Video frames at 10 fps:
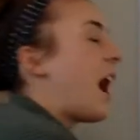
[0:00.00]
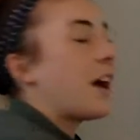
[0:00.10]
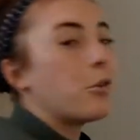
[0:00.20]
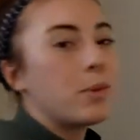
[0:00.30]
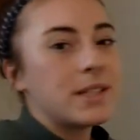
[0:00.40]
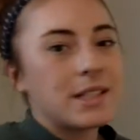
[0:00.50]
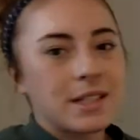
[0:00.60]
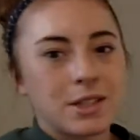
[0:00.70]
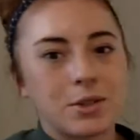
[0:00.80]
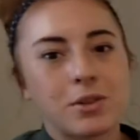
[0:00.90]
I went to the
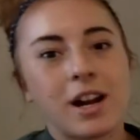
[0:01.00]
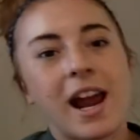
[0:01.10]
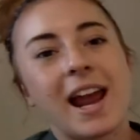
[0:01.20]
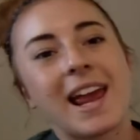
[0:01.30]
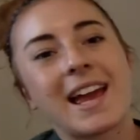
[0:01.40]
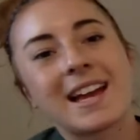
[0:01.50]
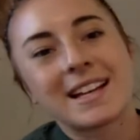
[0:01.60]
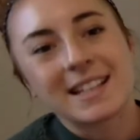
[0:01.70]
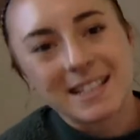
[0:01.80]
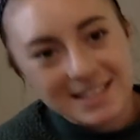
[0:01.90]
store
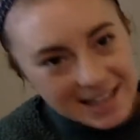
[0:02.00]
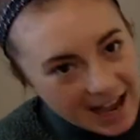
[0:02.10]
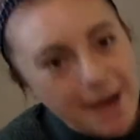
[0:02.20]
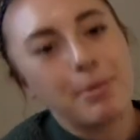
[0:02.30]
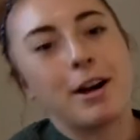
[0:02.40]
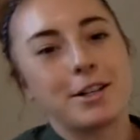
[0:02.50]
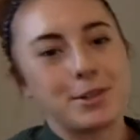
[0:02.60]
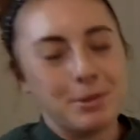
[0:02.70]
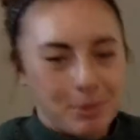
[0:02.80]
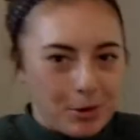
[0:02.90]
and I bought
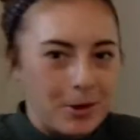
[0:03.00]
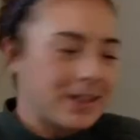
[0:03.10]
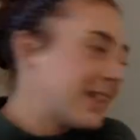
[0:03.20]
2 more.